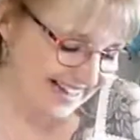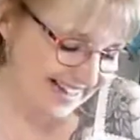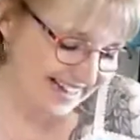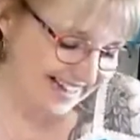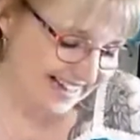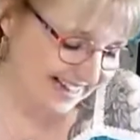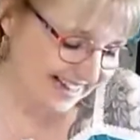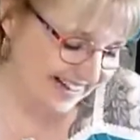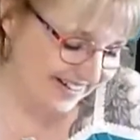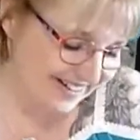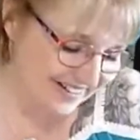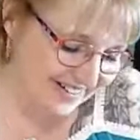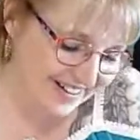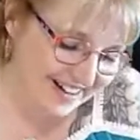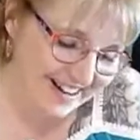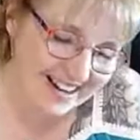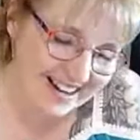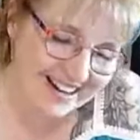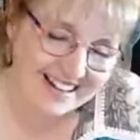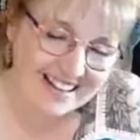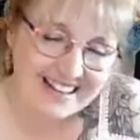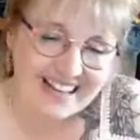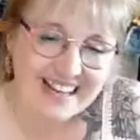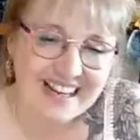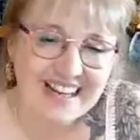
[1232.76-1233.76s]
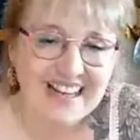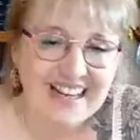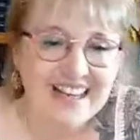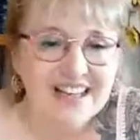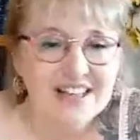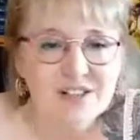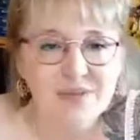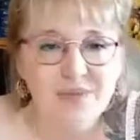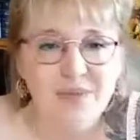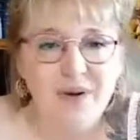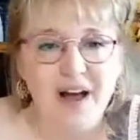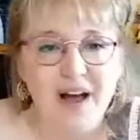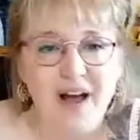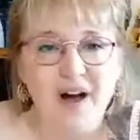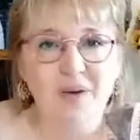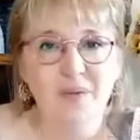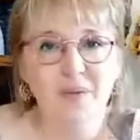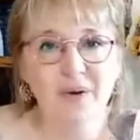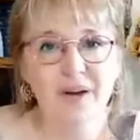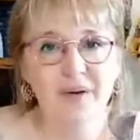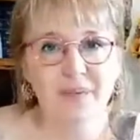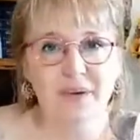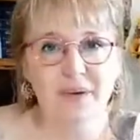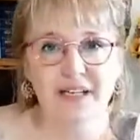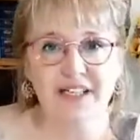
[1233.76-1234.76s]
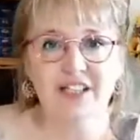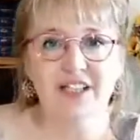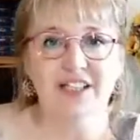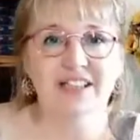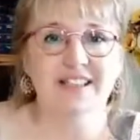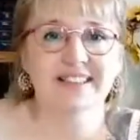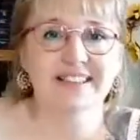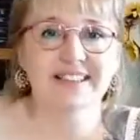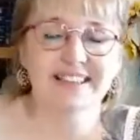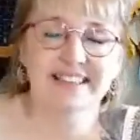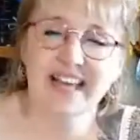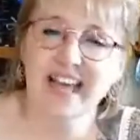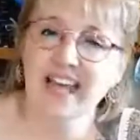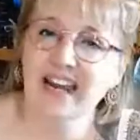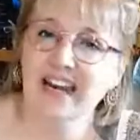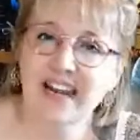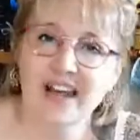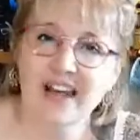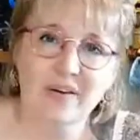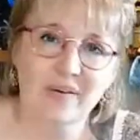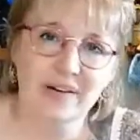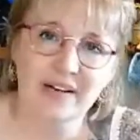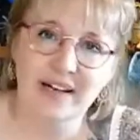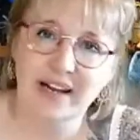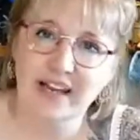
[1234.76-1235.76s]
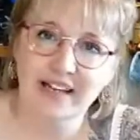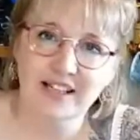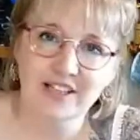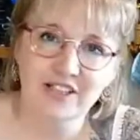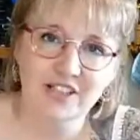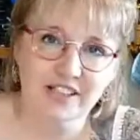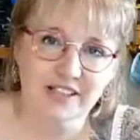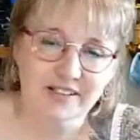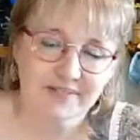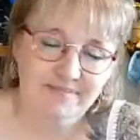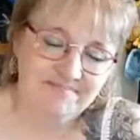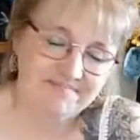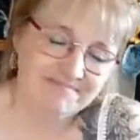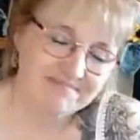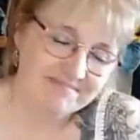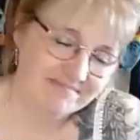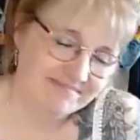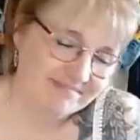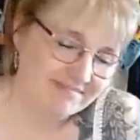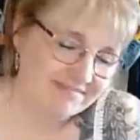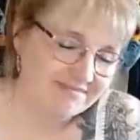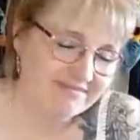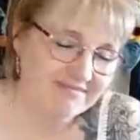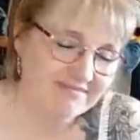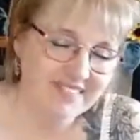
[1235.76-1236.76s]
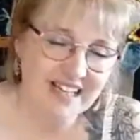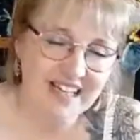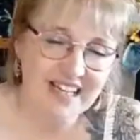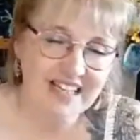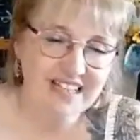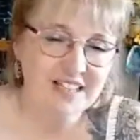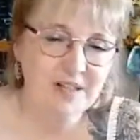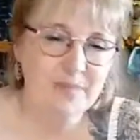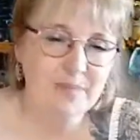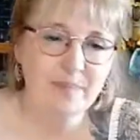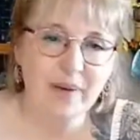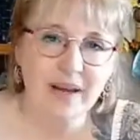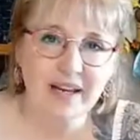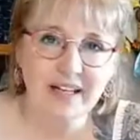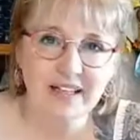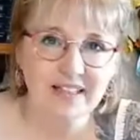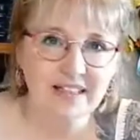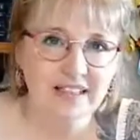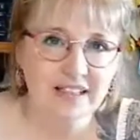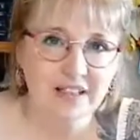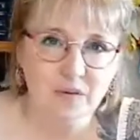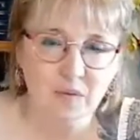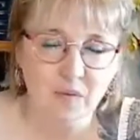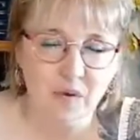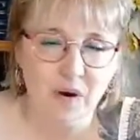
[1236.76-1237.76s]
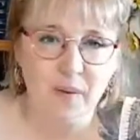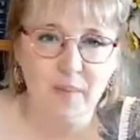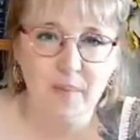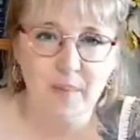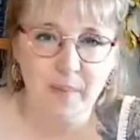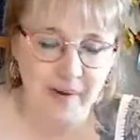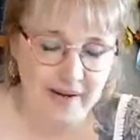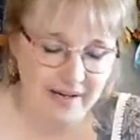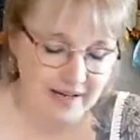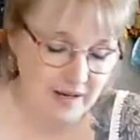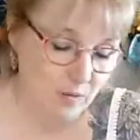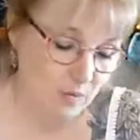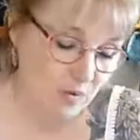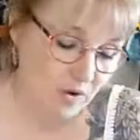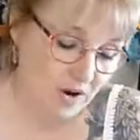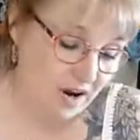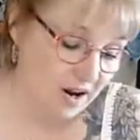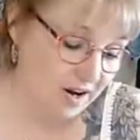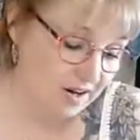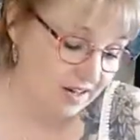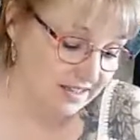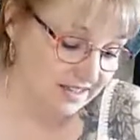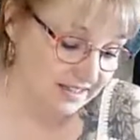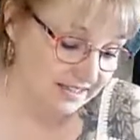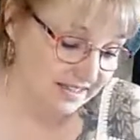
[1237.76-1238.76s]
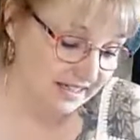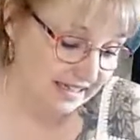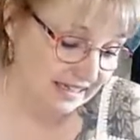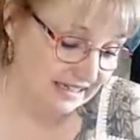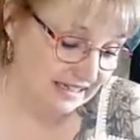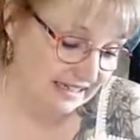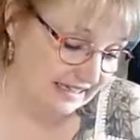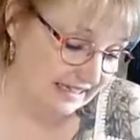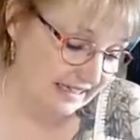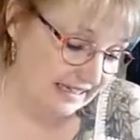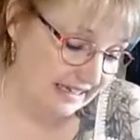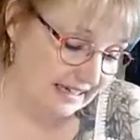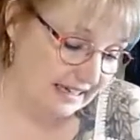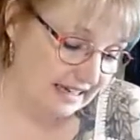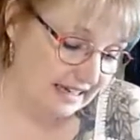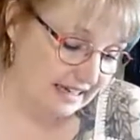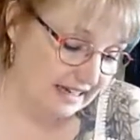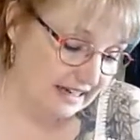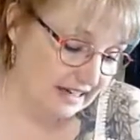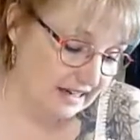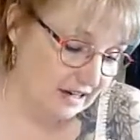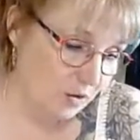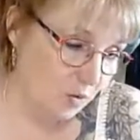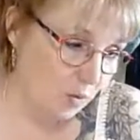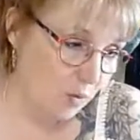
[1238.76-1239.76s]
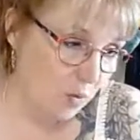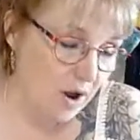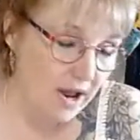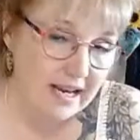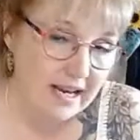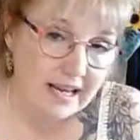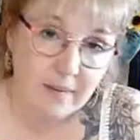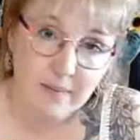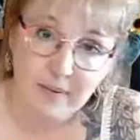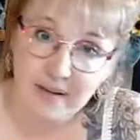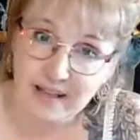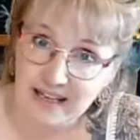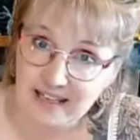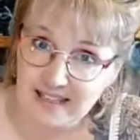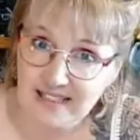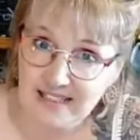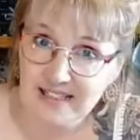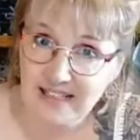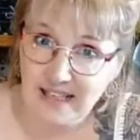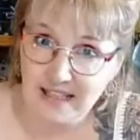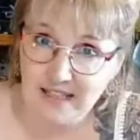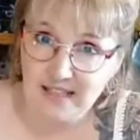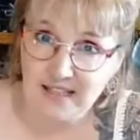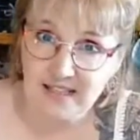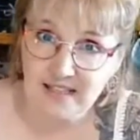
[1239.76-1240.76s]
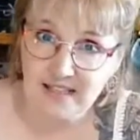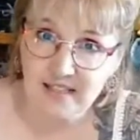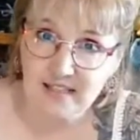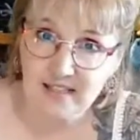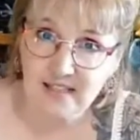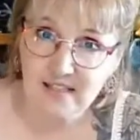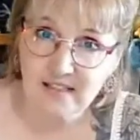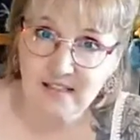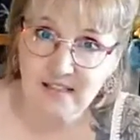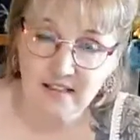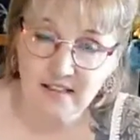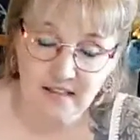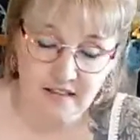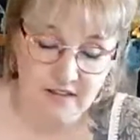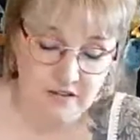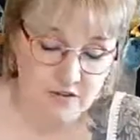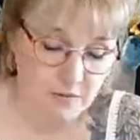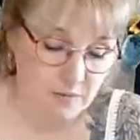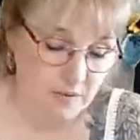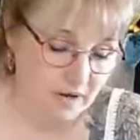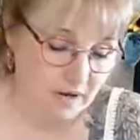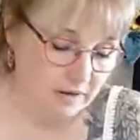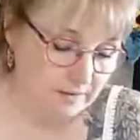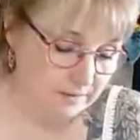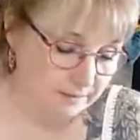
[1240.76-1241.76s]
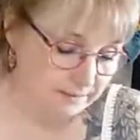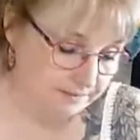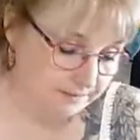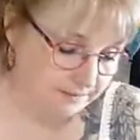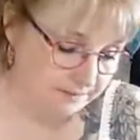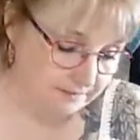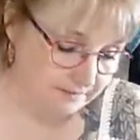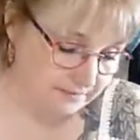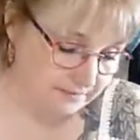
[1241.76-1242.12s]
I think as well, we witches, getting out in nature. It's a basic one, but it works. Working with their senses as well.